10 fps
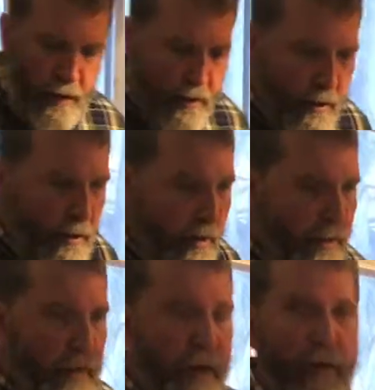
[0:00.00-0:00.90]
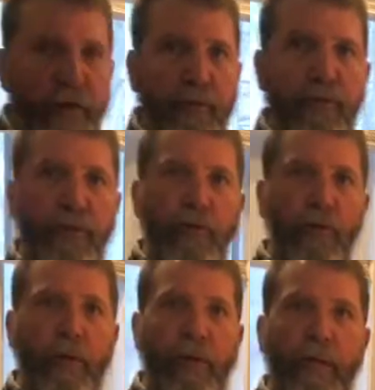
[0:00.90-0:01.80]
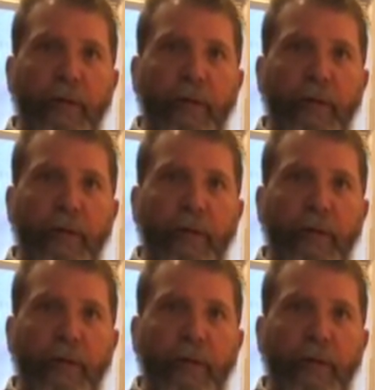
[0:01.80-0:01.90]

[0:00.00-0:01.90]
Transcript: go. Awesome, so,